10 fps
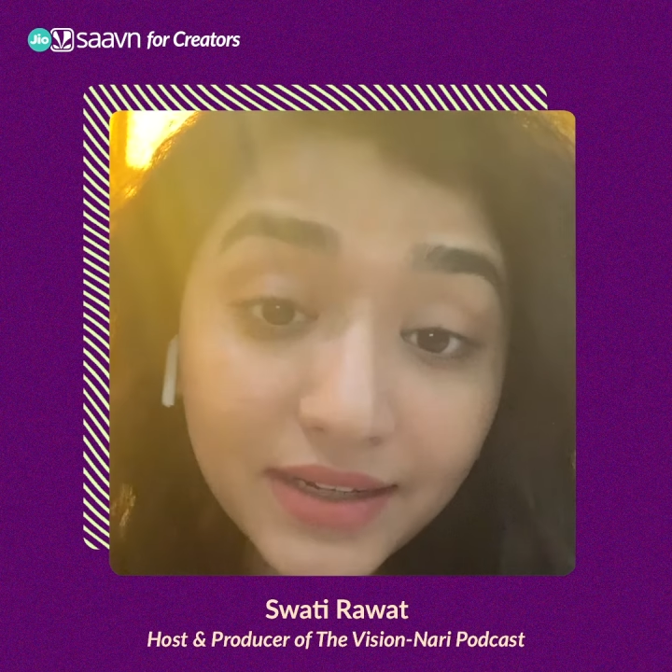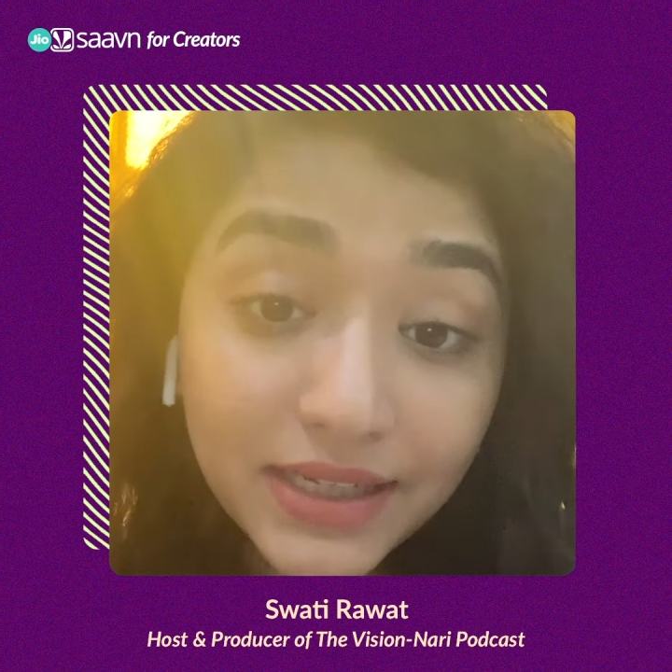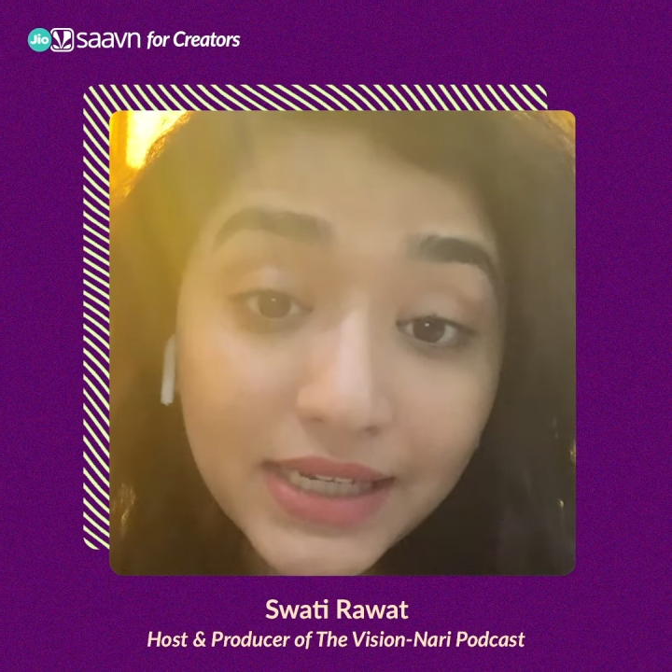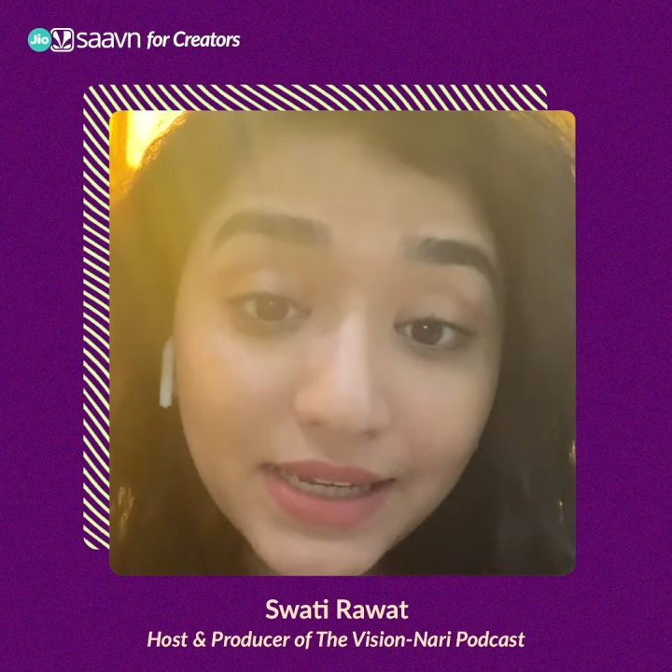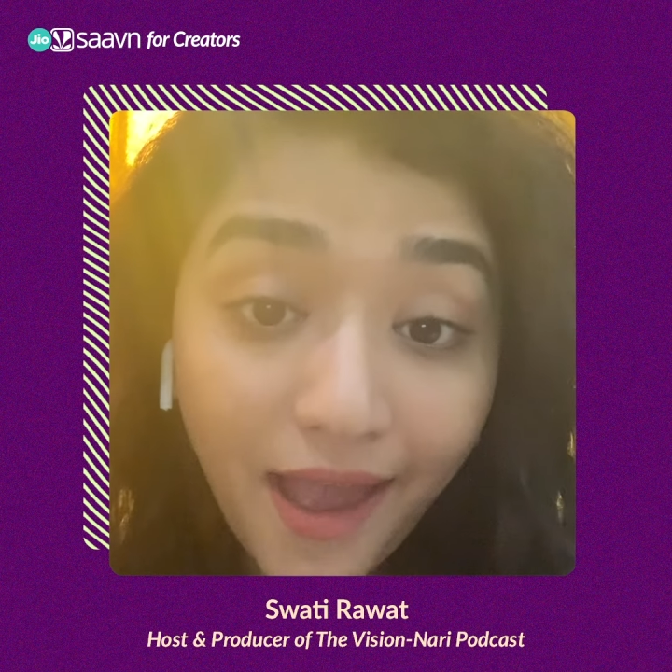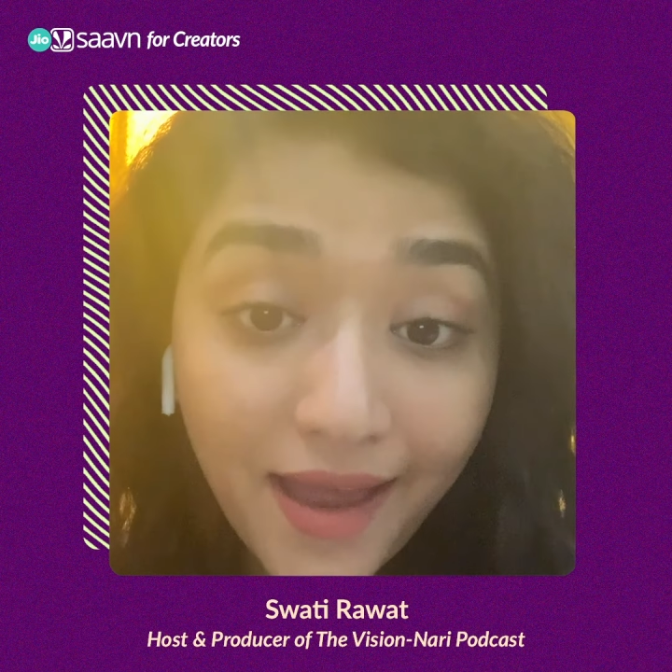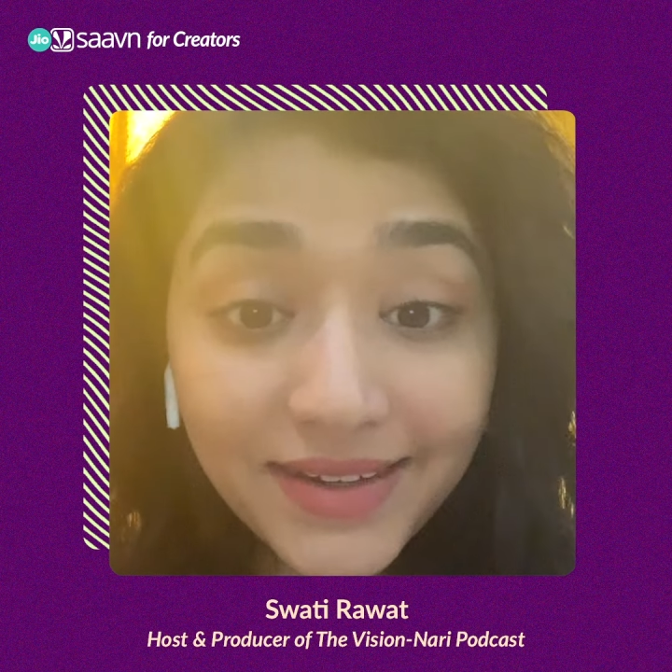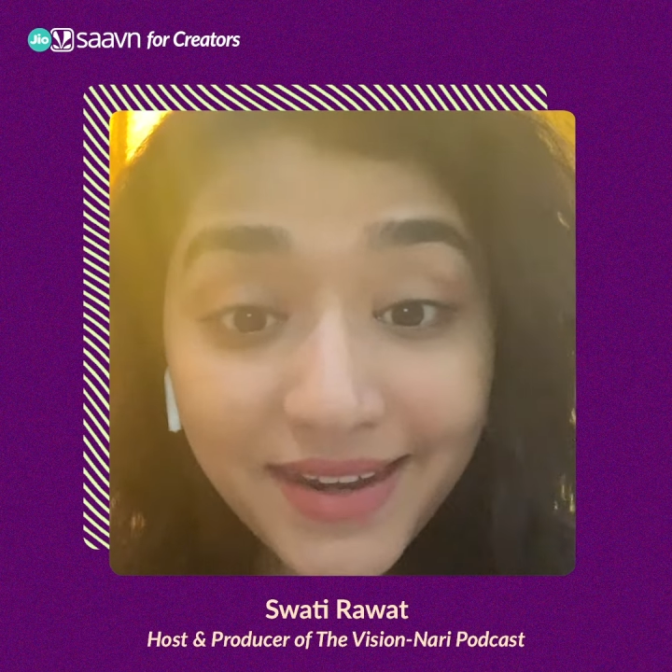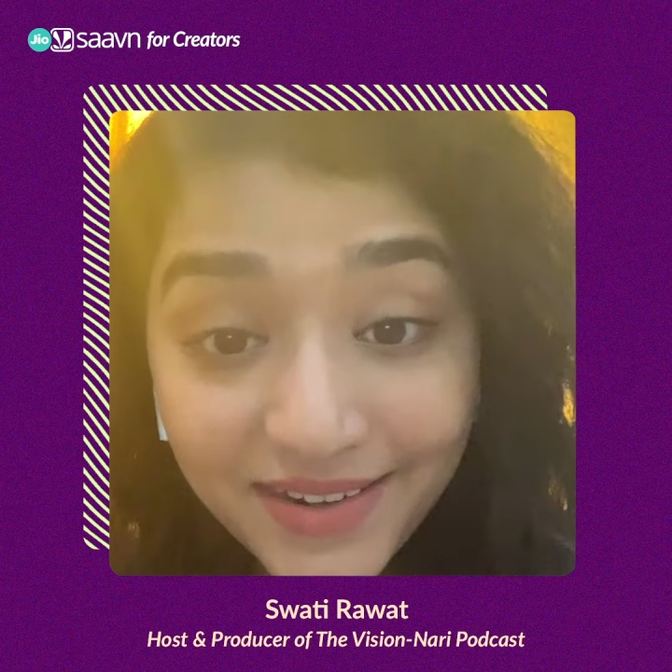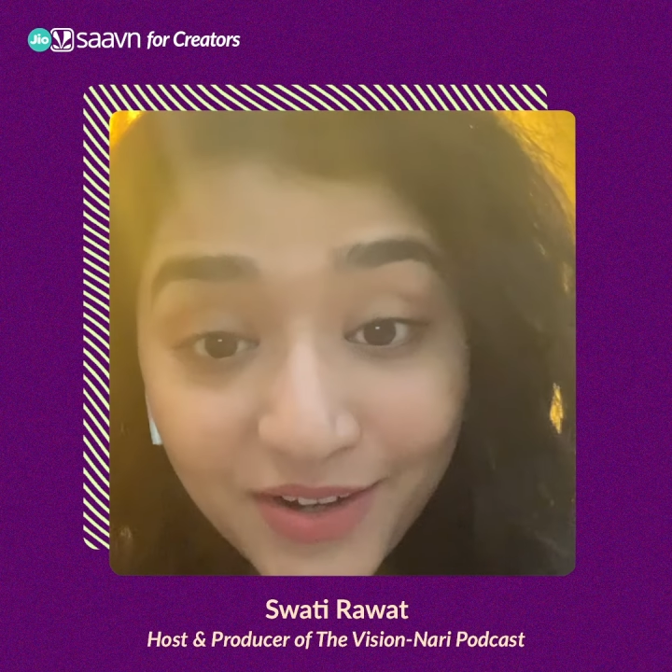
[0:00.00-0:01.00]
Koenig and
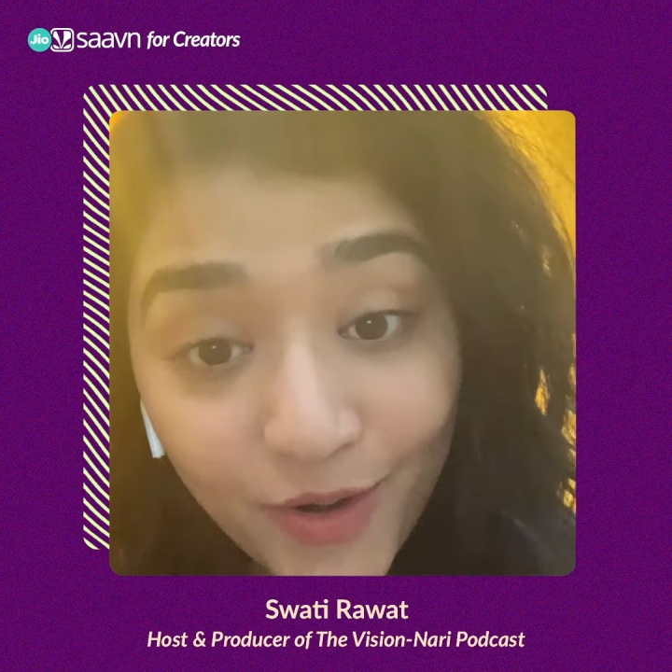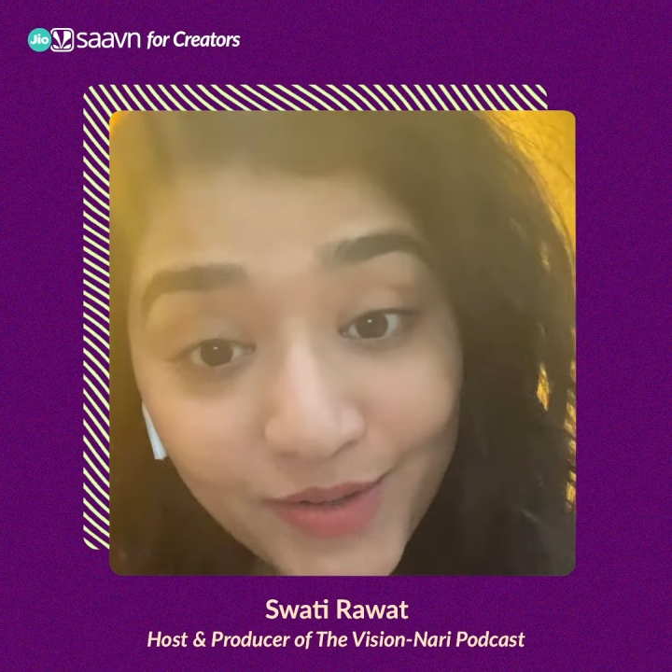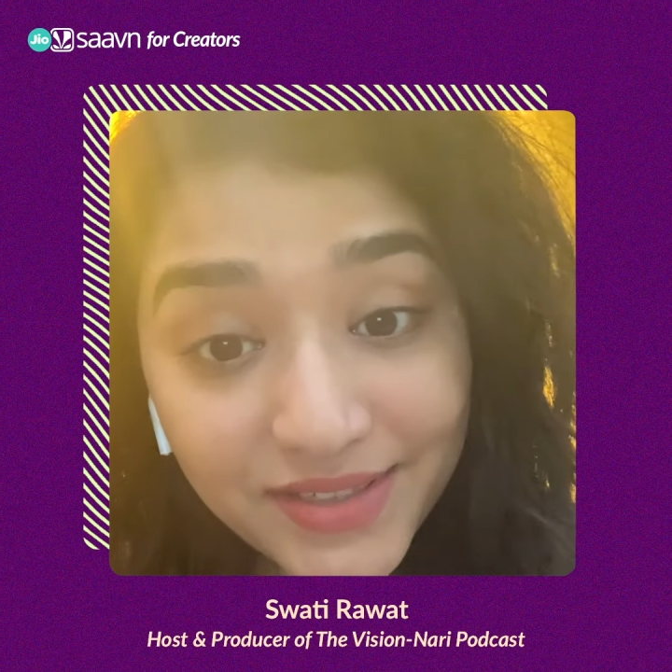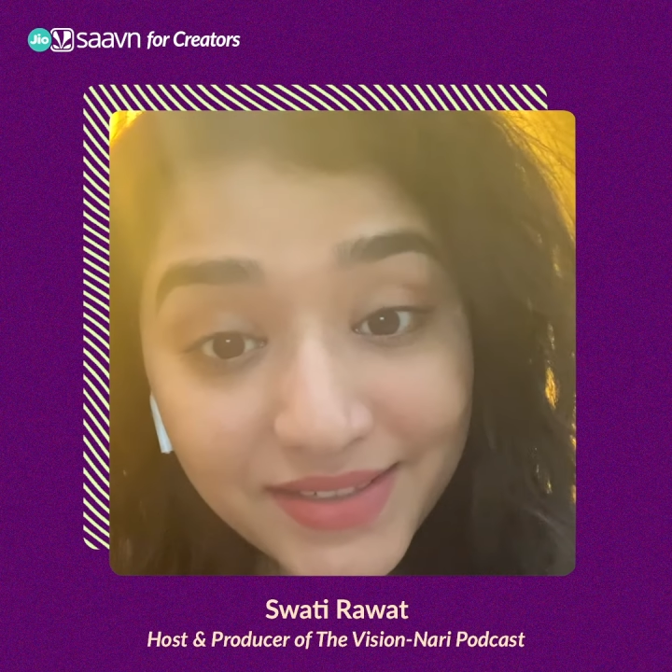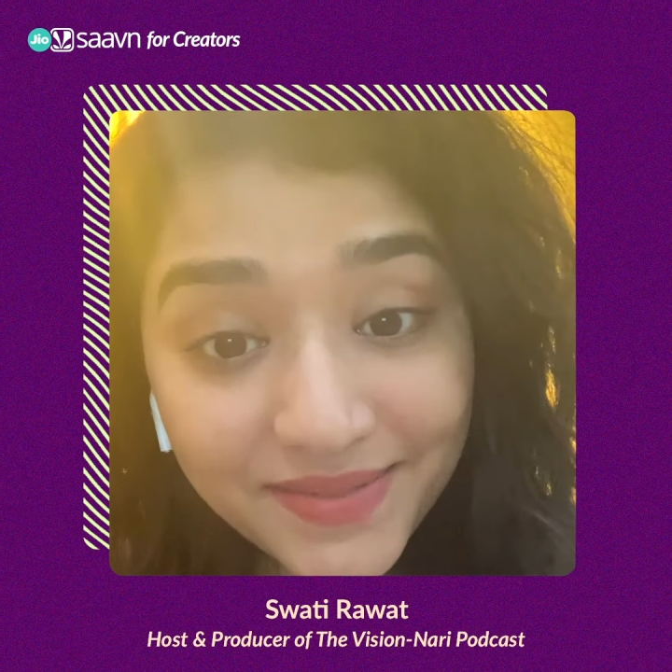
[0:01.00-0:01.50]
Terry Gross.